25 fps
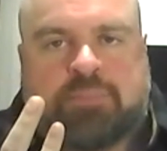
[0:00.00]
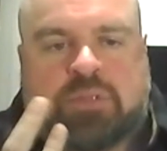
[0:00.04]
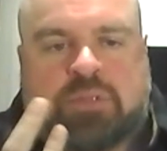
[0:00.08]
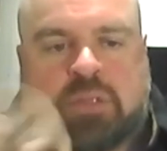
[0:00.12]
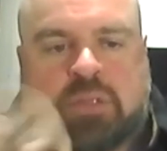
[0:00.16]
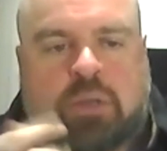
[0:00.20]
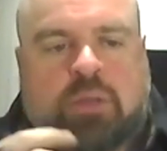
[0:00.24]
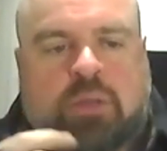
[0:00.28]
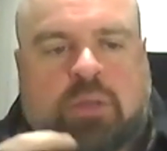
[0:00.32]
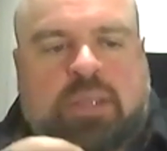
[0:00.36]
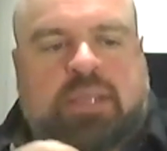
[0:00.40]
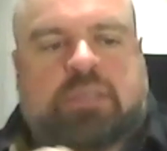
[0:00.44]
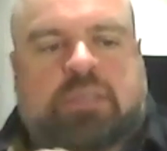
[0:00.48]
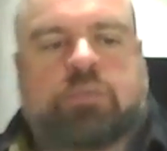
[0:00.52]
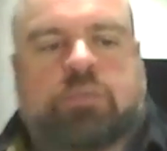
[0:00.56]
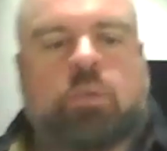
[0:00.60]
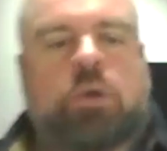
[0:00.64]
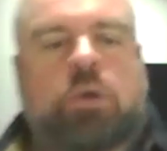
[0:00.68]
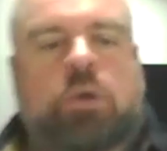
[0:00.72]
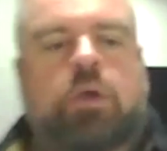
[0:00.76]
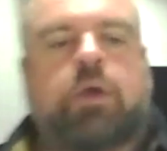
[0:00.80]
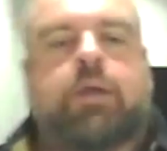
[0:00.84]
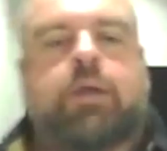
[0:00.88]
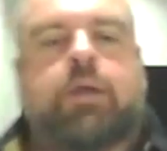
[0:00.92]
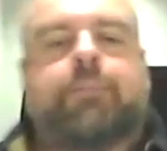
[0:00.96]
So
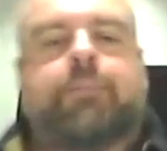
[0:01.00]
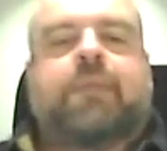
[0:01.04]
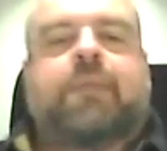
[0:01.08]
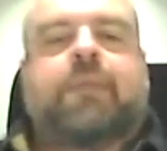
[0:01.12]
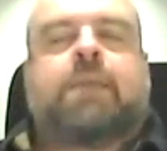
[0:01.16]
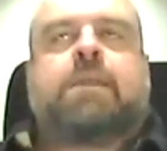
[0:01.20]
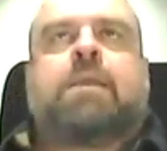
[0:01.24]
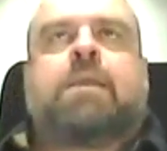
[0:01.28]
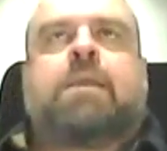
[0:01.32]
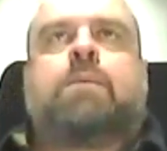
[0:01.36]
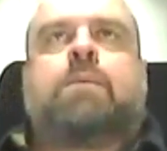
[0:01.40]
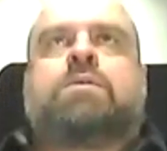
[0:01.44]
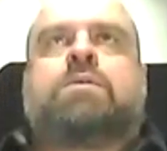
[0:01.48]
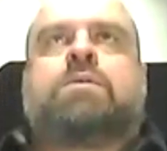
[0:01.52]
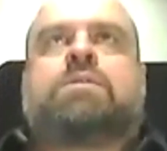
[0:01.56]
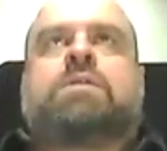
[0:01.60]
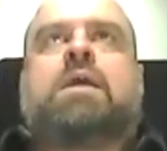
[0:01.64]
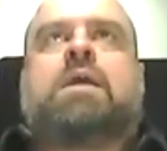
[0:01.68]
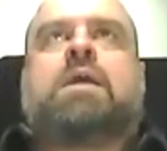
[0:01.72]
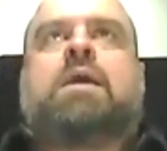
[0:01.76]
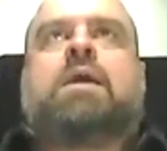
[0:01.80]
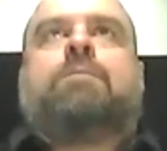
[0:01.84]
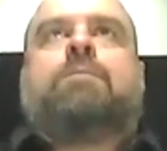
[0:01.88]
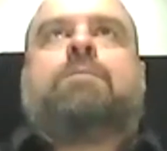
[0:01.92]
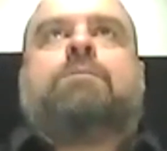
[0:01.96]
there was
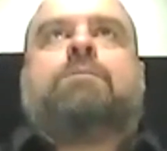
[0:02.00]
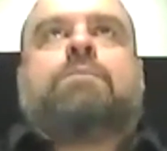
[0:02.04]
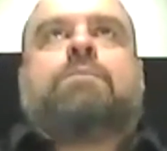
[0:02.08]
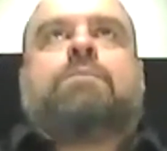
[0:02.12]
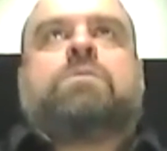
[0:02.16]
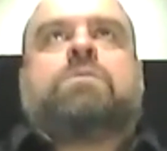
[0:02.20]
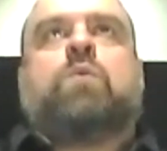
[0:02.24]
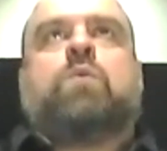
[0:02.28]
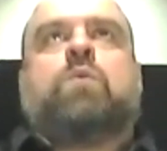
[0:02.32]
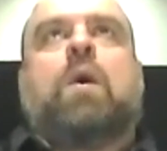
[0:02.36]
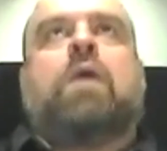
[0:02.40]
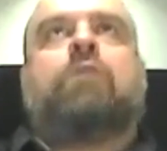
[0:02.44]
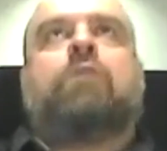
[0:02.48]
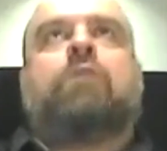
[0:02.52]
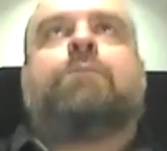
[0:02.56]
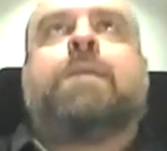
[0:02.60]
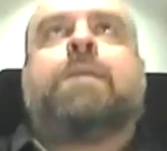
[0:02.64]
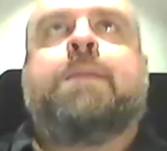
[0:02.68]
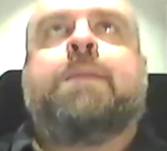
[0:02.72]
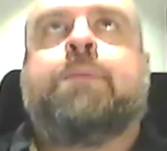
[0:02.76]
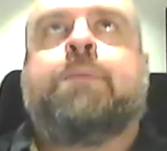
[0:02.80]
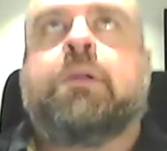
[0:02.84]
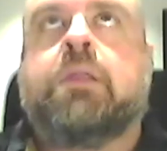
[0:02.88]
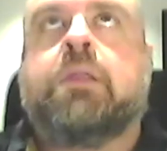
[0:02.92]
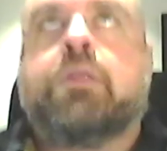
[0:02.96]
12
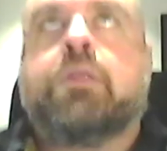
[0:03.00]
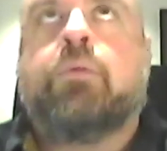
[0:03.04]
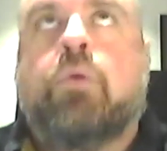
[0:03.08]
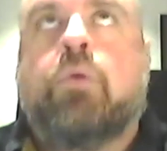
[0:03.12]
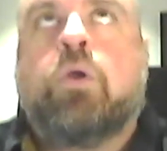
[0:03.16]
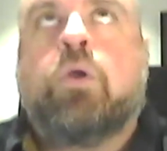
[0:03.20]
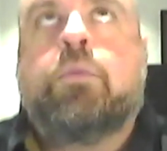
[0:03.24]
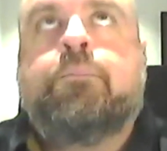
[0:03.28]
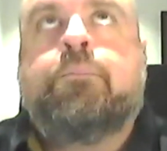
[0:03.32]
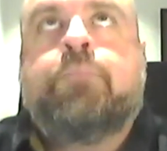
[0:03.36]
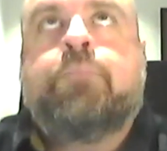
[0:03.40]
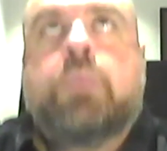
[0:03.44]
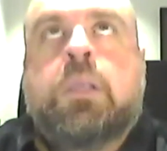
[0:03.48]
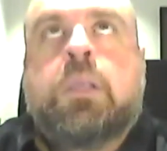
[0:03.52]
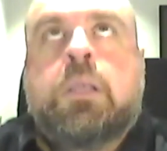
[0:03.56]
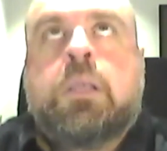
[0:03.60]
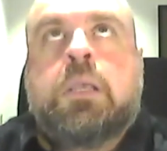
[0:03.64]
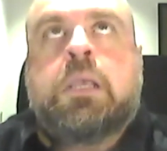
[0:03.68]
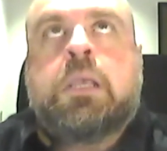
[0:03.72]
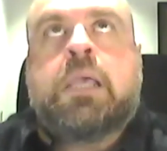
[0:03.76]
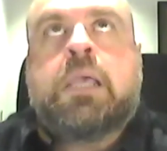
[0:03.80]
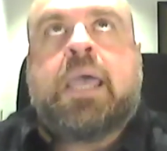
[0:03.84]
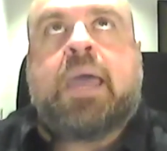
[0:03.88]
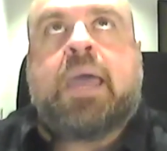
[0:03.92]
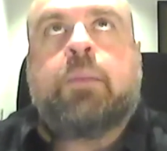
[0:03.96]
people in the room,
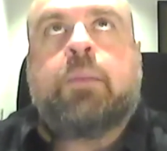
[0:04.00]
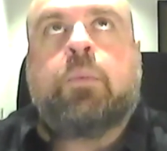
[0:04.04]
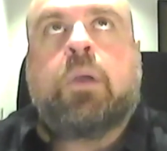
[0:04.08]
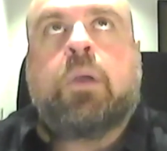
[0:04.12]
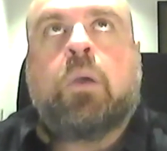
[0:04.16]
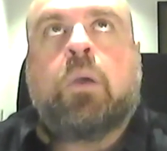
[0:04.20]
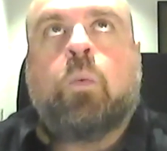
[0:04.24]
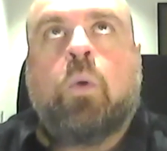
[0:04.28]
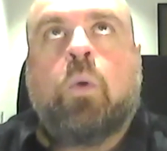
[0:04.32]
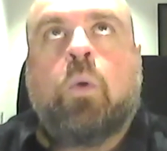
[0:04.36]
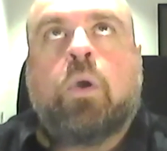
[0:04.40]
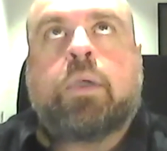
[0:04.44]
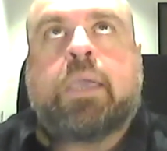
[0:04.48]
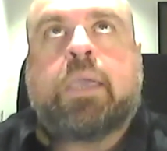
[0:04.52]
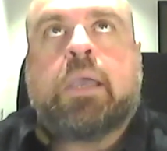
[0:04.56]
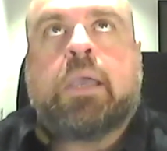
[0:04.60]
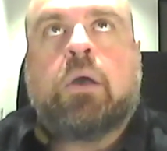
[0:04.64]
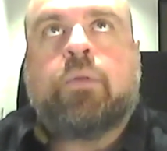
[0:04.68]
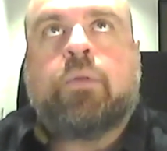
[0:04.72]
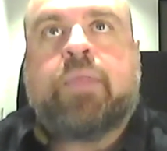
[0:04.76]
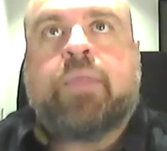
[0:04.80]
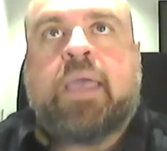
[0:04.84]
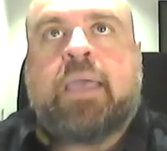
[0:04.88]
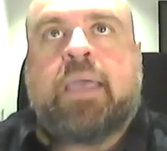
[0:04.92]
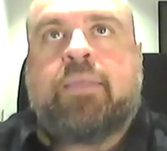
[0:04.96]
and we're working
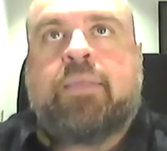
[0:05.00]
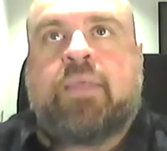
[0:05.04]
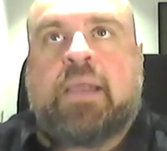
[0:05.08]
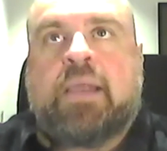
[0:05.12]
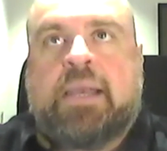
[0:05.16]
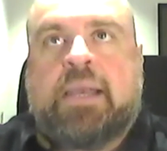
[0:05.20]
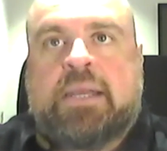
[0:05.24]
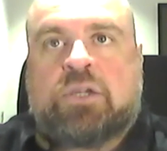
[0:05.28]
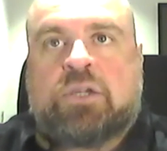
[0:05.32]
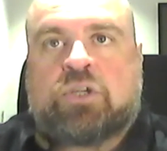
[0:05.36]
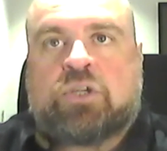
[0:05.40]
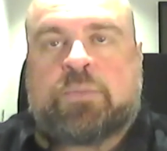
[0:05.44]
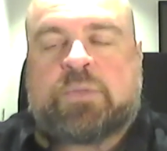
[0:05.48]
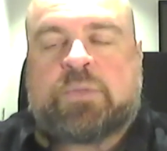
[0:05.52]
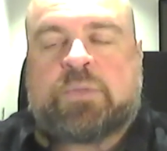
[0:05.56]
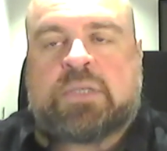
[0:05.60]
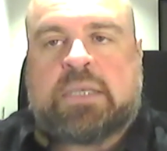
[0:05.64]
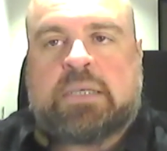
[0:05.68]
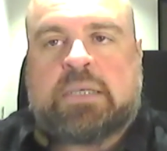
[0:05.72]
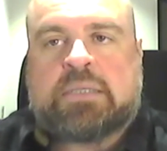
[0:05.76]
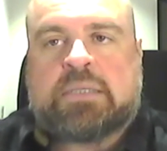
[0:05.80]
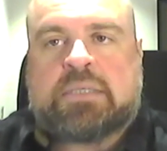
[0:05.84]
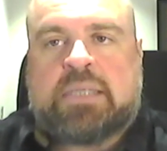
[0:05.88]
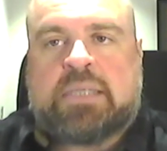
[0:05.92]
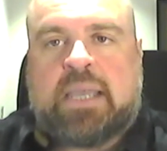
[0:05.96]
on their leadership
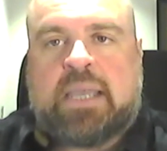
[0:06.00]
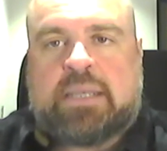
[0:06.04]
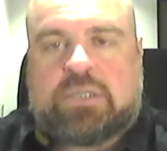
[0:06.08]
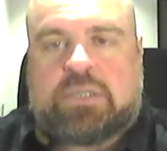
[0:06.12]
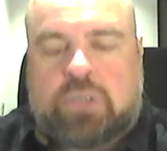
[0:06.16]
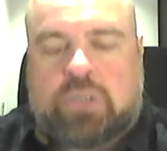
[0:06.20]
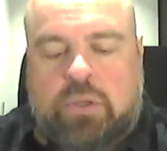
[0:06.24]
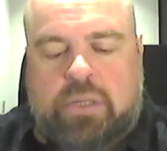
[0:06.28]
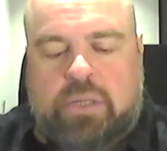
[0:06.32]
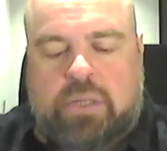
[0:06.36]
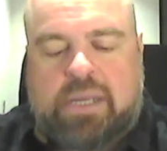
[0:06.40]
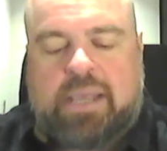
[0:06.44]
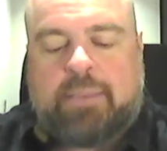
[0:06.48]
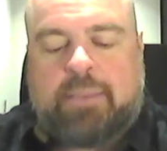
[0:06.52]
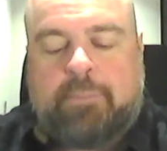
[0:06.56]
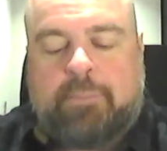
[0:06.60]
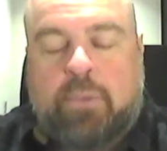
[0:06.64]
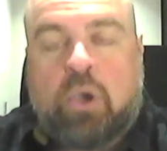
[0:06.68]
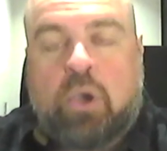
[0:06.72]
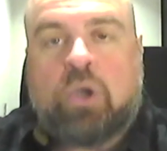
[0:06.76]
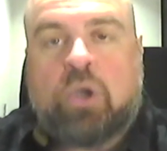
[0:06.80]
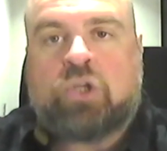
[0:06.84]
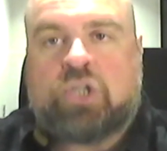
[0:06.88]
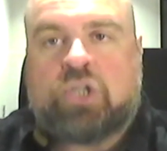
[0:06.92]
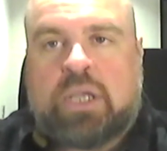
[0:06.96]
skills, and they're certainly
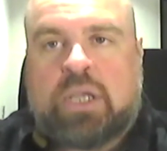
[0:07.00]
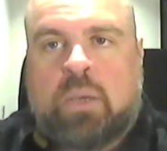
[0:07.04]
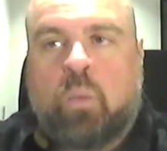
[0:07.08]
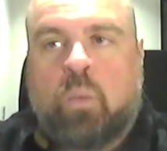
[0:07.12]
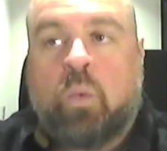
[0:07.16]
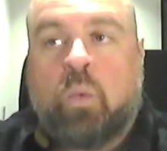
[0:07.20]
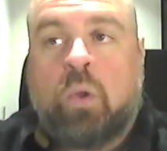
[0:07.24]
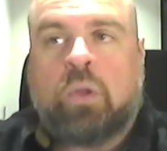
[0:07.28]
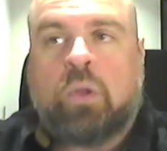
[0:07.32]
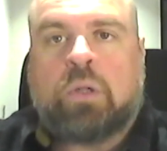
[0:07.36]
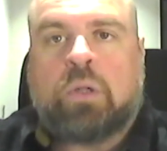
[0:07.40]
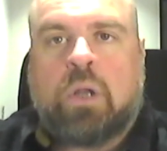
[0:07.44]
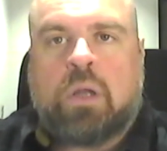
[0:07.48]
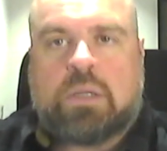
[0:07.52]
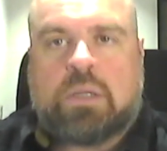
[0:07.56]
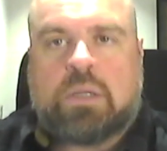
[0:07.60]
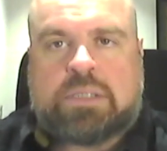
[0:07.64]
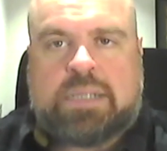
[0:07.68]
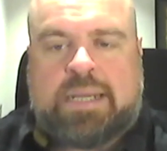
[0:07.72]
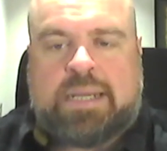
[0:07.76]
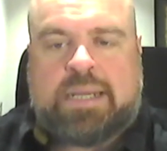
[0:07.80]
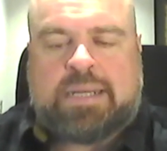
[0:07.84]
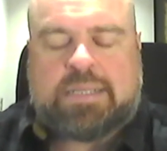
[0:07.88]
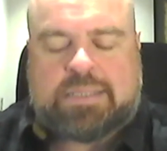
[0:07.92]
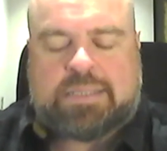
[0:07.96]
emerging world-class
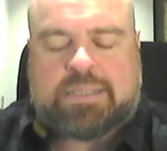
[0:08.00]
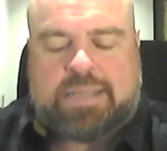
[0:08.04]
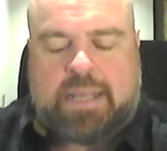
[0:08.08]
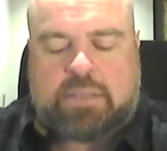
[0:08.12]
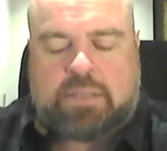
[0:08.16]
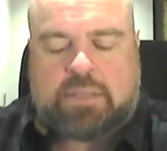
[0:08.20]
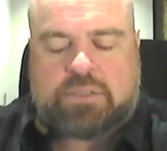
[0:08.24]
leaders now.